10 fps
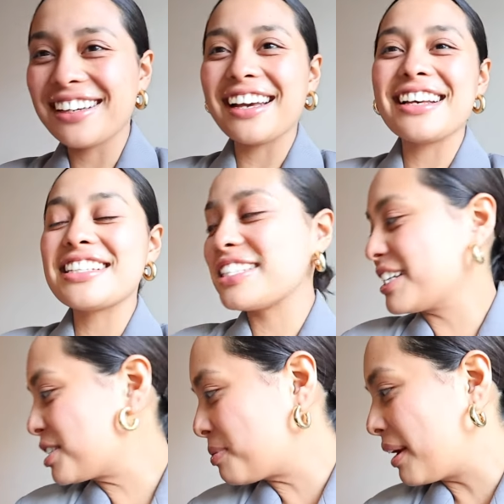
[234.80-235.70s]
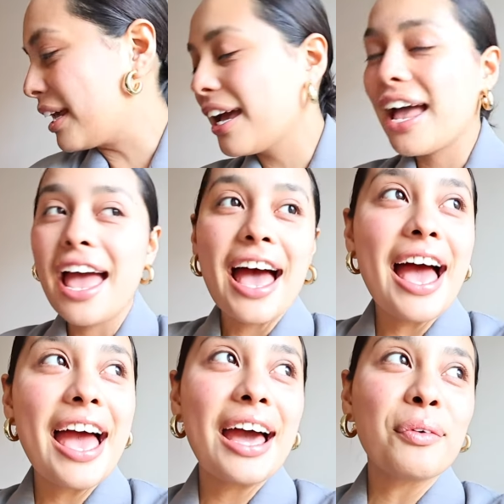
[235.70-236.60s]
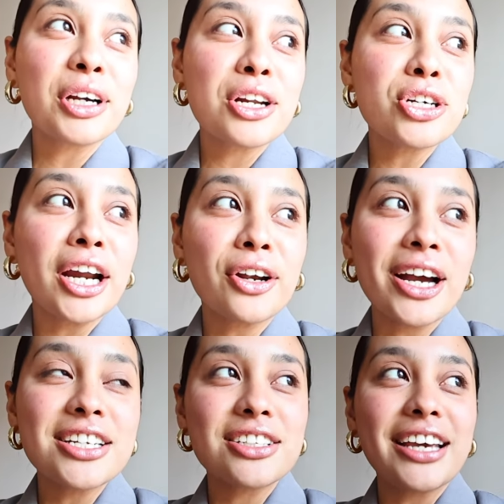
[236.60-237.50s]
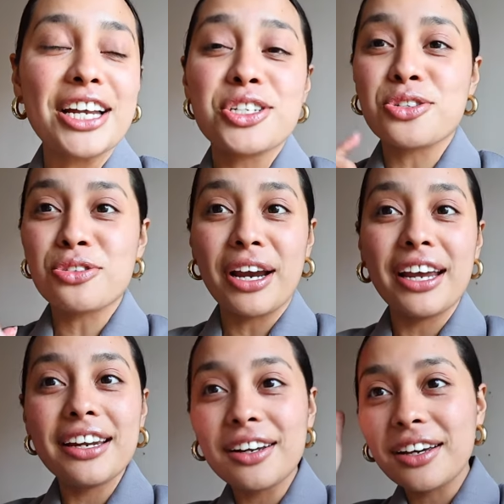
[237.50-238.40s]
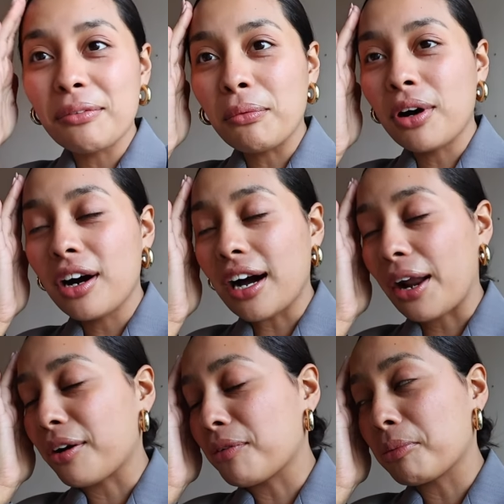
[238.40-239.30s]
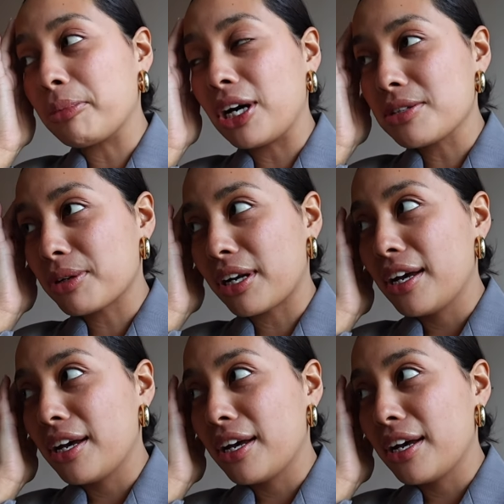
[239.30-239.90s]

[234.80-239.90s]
Okay, it's 6:20, and we're gonna try to catch a train, walk. I don't know, bus.